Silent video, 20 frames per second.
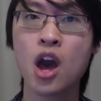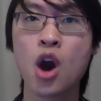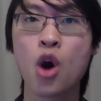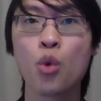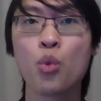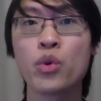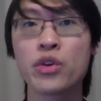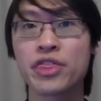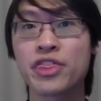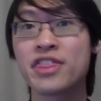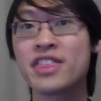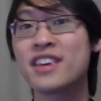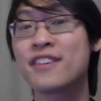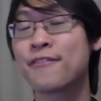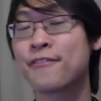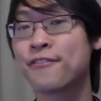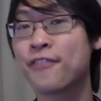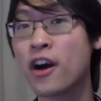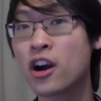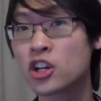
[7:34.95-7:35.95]
with the
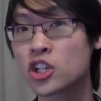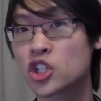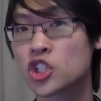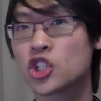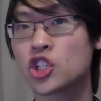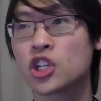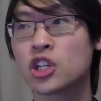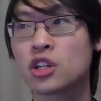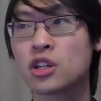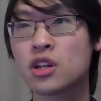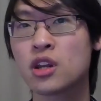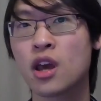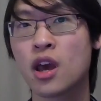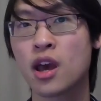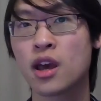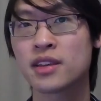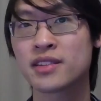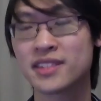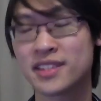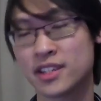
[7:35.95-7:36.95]
function
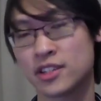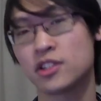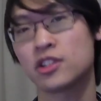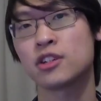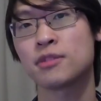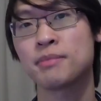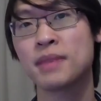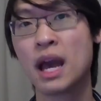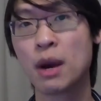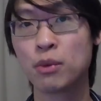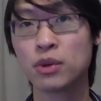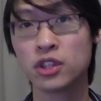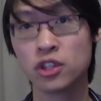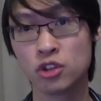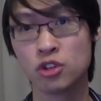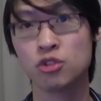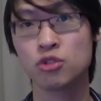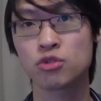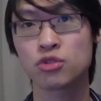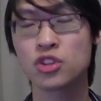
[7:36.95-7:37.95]
system that we
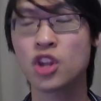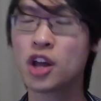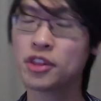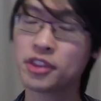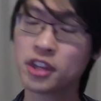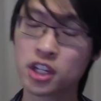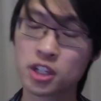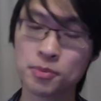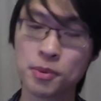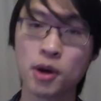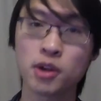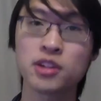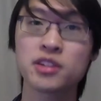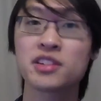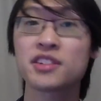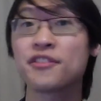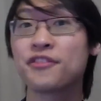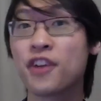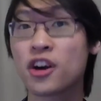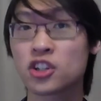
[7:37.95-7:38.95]
use, not the exponents,
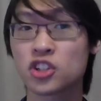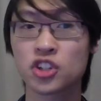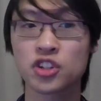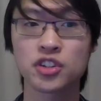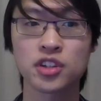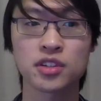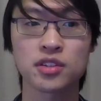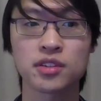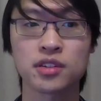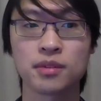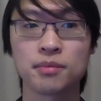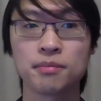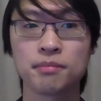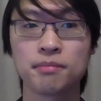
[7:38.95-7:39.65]
the function system.